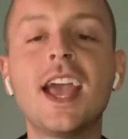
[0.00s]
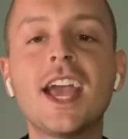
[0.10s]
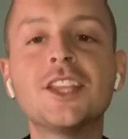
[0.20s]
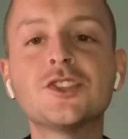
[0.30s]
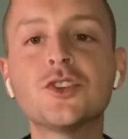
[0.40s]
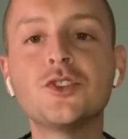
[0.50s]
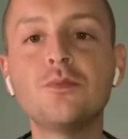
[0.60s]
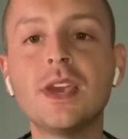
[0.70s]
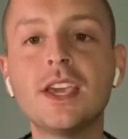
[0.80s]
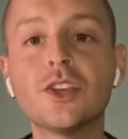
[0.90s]
And so you
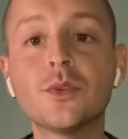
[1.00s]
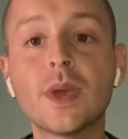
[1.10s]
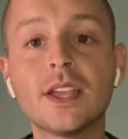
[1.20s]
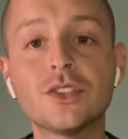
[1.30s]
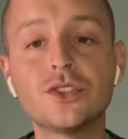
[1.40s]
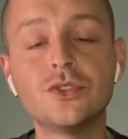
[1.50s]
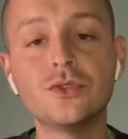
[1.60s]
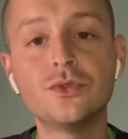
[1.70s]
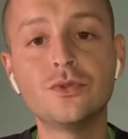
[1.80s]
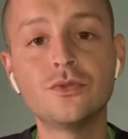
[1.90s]
make your way
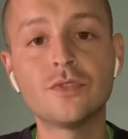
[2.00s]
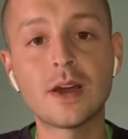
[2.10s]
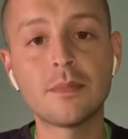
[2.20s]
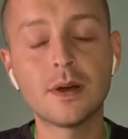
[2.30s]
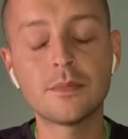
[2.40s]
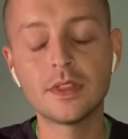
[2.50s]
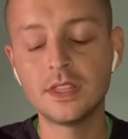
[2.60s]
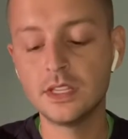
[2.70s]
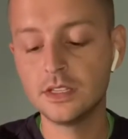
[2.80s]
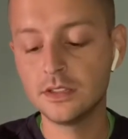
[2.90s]
to wrap up
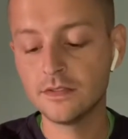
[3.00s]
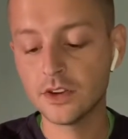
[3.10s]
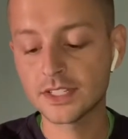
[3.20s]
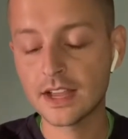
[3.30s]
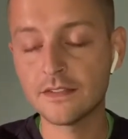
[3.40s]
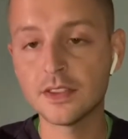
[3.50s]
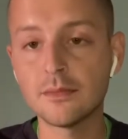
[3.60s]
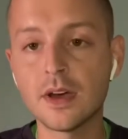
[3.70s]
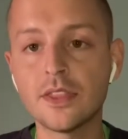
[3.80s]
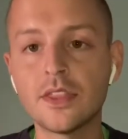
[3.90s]
the first half of the
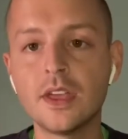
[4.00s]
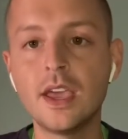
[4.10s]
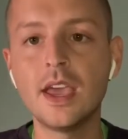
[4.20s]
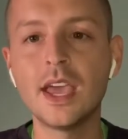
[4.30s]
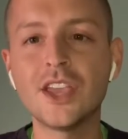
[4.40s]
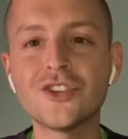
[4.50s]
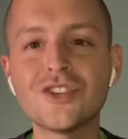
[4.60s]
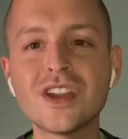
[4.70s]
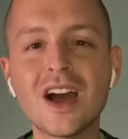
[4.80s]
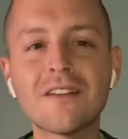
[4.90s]
month and you're
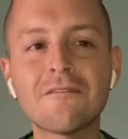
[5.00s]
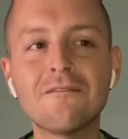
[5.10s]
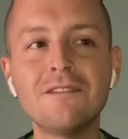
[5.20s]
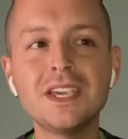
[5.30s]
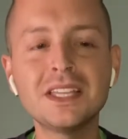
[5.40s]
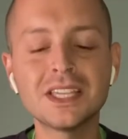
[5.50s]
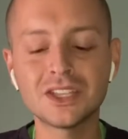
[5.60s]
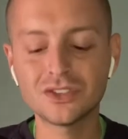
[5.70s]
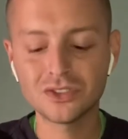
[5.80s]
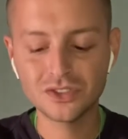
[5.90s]
not
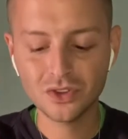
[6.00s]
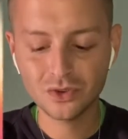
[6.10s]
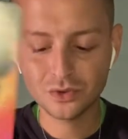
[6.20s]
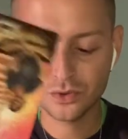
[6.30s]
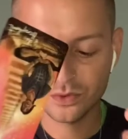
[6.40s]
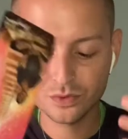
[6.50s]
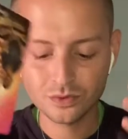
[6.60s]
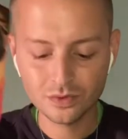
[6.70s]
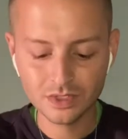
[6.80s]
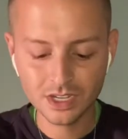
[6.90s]
feeling so
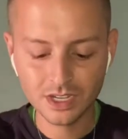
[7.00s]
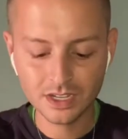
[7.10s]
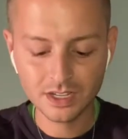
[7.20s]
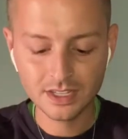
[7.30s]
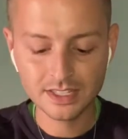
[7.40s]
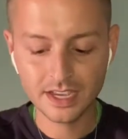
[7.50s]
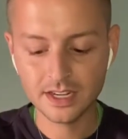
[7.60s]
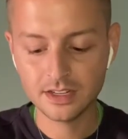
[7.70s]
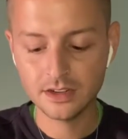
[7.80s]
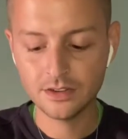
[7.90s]
uh,
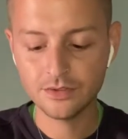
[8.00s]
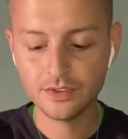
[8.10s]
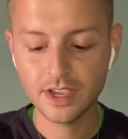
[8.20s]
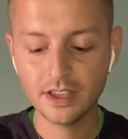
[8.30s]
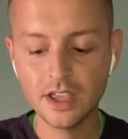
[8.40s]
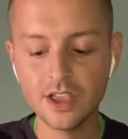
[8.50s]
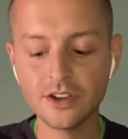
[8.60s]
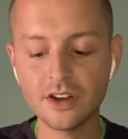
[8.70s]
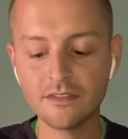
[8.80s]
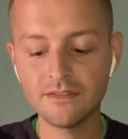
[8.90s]
excited, right?
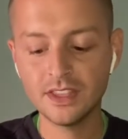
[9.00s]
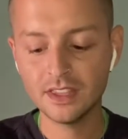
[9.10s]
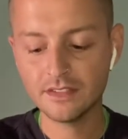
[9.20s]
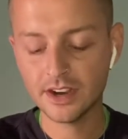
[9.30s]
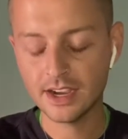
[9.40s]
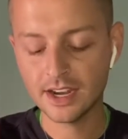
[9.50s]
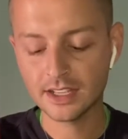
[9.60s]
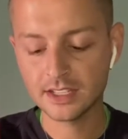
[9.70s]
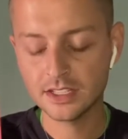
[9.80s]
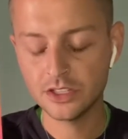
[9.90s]
You're not feeling very
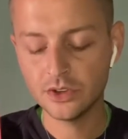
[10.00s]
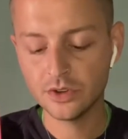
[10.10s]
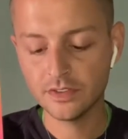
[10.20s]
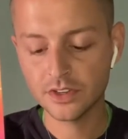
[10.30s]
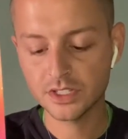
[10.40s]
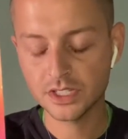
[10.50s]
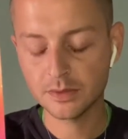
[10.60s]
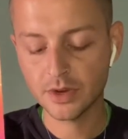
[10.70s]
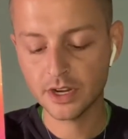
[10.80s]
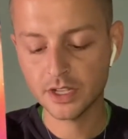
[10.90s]
connected to the universe and
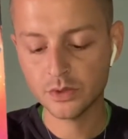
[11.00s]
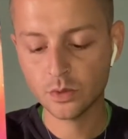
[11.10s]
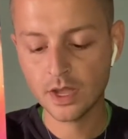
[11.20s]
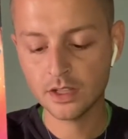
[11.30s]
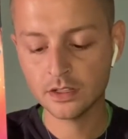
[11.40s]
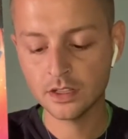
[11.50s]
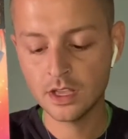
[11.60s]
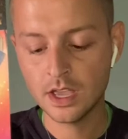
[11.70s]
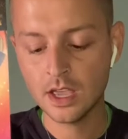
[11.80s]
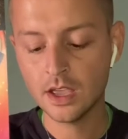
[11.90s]
spirit as well.
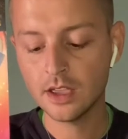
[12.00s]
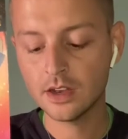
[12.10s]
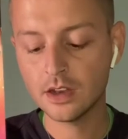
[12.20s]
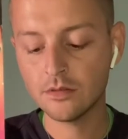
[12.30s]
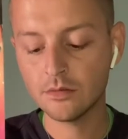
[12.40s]
And